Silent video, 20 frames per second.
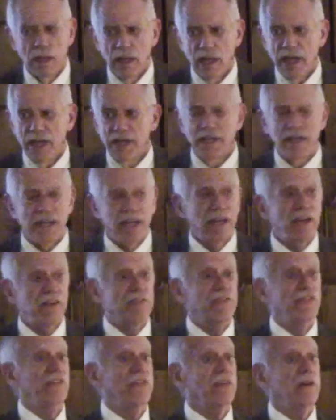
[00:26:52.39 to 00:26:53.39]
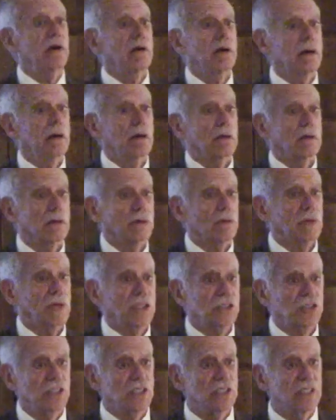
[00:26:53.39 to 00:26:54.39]
And if the
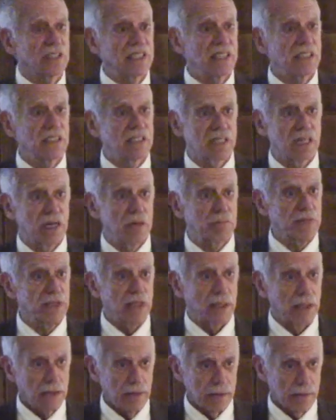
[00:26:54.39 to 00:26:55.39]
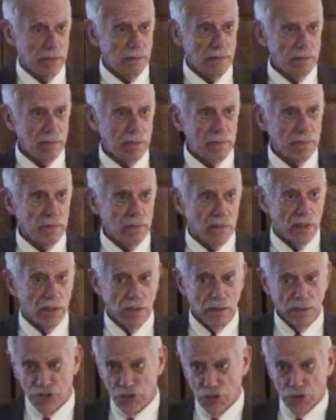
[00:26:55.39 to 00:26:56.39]
Russians did something,
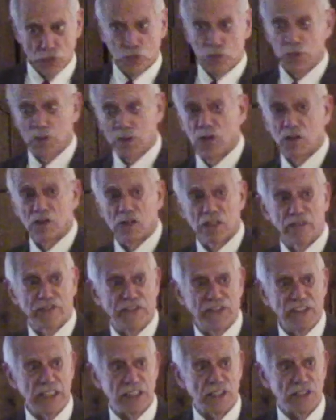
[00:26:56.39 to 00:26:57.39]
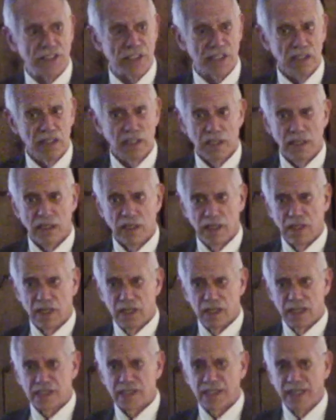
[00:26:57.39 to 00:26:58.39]
the Jews would go to the Finns
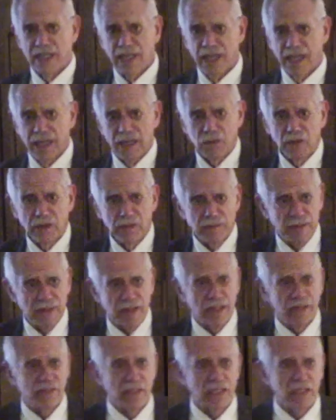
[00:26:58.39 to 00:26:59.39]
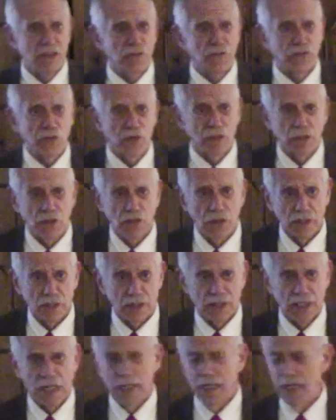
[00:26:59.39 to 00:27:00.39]
and say, hey, we've been living here for a long
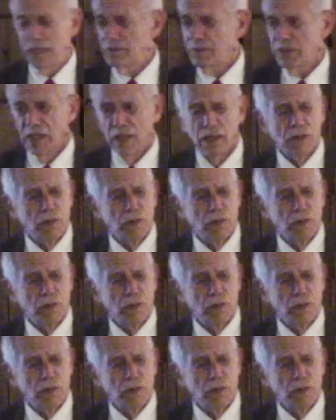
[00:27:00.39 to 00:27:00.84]
time.